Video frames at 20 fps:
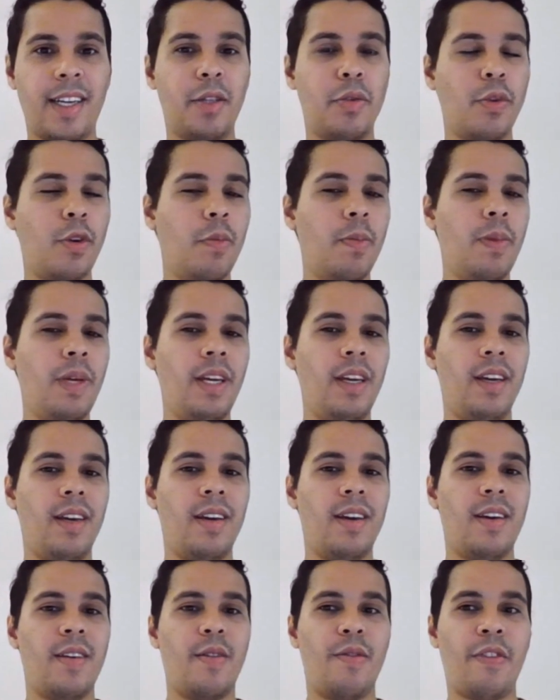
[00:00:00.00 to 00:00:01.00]
it will be
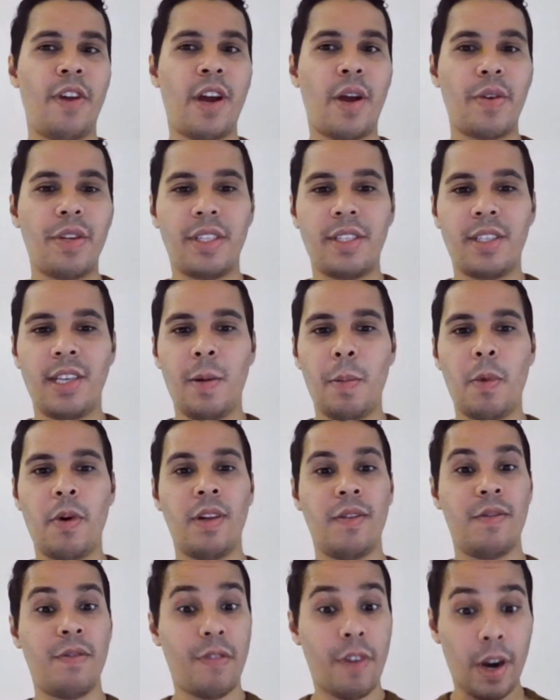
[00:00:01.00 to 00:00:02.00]
very simple
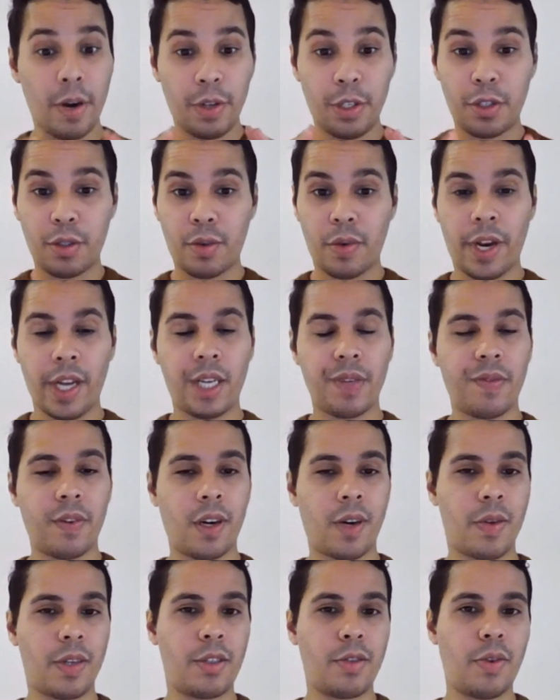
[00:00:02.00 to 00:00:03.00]
and very
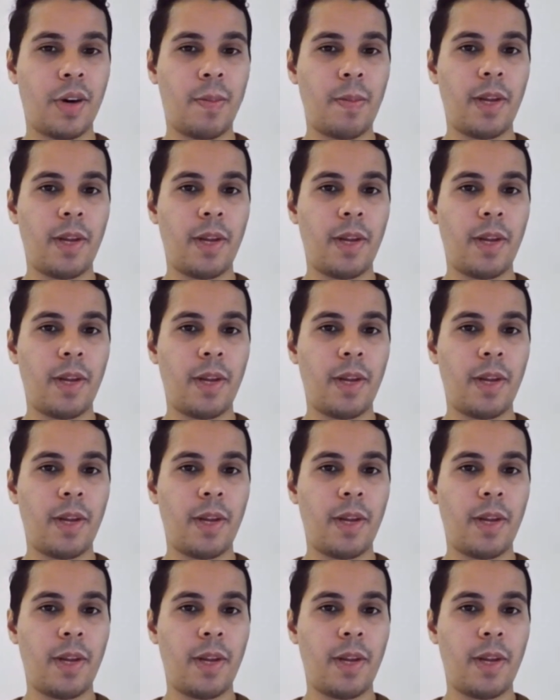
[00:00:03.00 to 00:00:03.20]
straightforward to